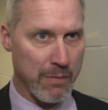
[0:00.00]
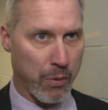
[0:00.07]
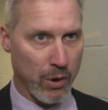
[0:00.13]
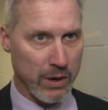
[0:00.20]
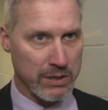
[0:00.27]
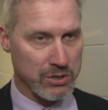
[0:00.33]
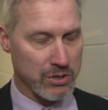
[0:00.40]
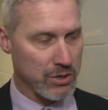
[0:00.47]

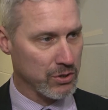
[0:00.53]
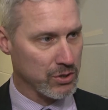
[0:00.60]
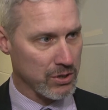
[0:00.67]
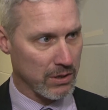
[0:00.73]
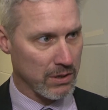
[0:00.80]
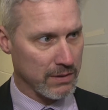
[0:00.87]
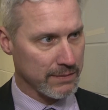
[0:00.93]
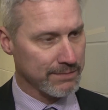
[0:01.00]
point is
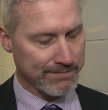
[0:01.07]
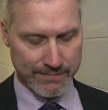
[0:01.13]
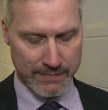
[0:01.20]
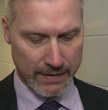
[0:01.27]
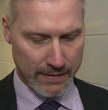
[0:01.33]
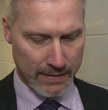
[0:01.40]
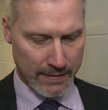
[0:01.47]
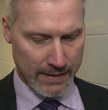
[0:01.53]
crucial. And,
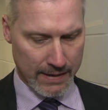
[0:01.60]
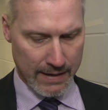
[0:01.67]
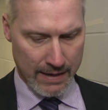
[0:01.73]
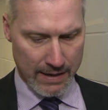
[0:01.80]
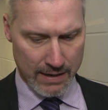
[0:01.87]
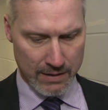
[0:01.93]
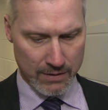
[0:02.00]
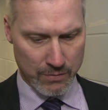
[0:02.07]

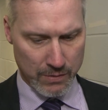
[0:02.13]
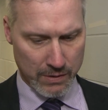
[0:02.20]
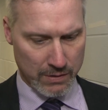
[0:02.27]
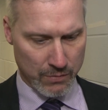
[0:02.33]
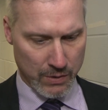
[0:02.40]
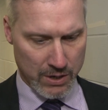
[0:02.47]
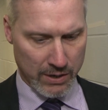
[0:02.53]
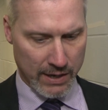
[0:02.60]
uh, we,
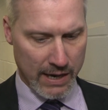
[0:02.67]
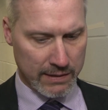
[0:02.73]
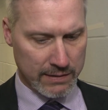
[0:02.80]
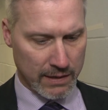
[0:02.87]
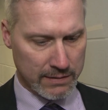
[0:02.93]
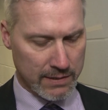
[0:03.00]
we couldn't get it done